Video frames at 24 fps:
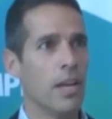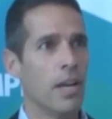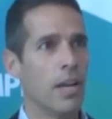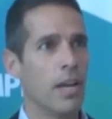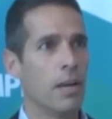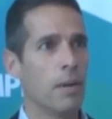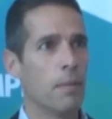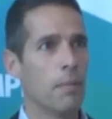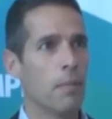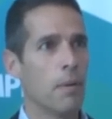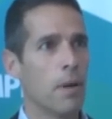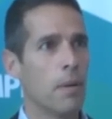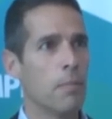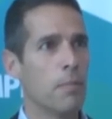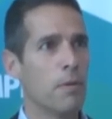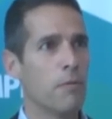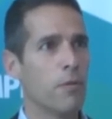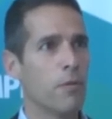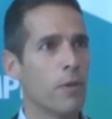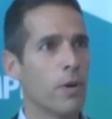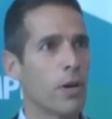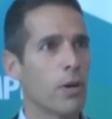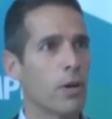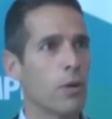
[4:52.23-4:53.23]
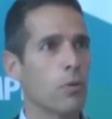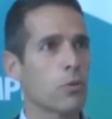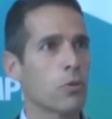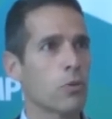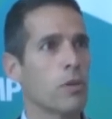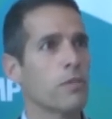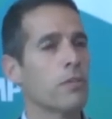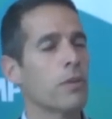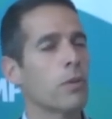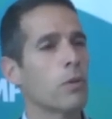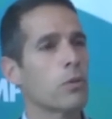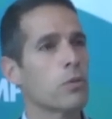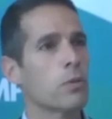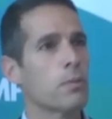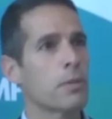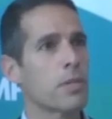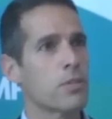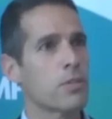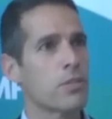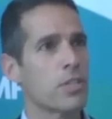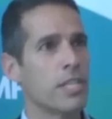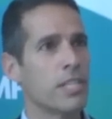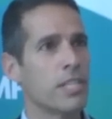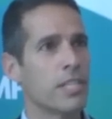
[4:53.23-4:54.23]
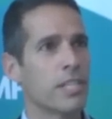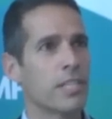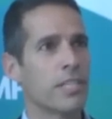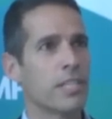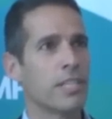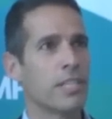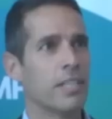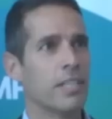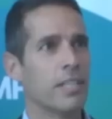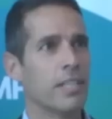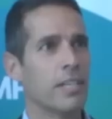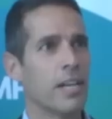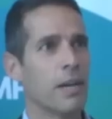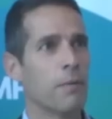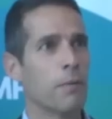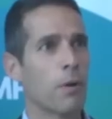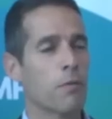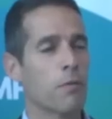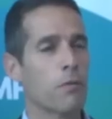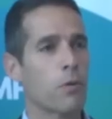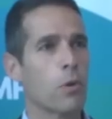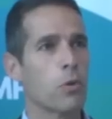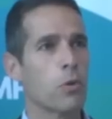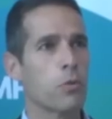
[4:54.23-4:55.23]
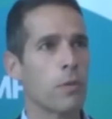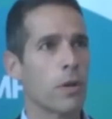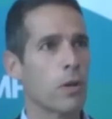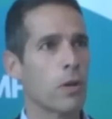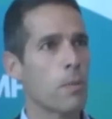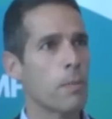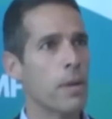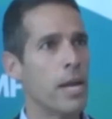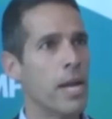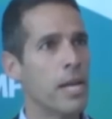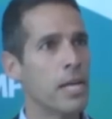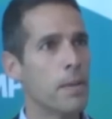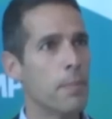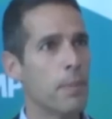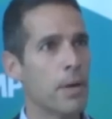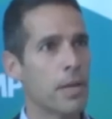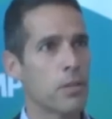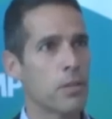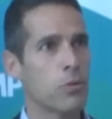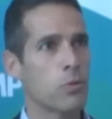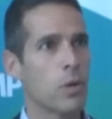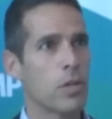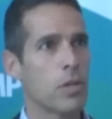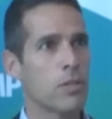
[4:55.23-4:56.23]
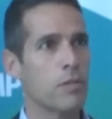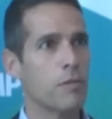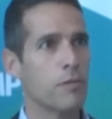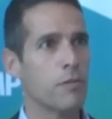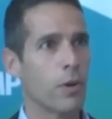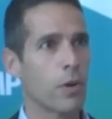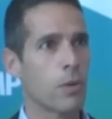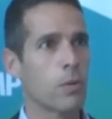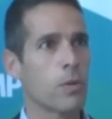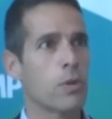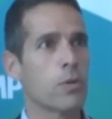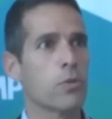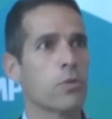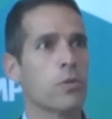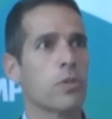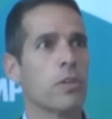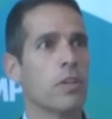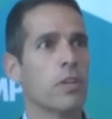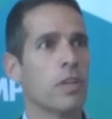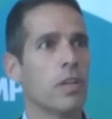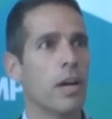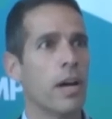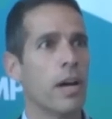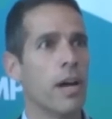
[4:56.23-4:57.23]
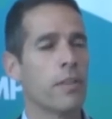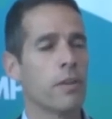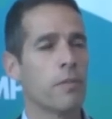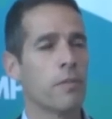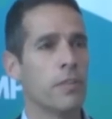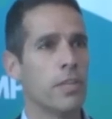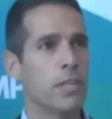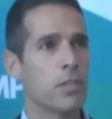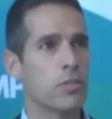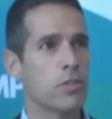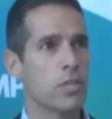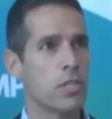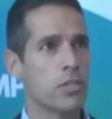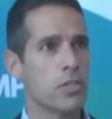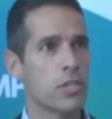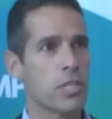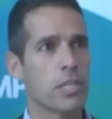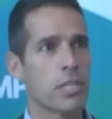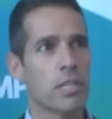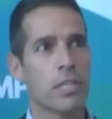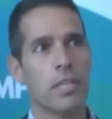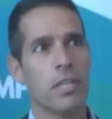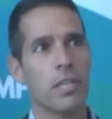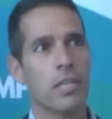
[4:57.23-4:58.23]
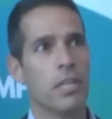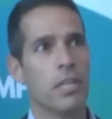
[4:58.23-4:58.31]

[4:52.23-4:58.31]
And before I close off, I also want to say that I would of course welcome anybody to actually follow us, either via session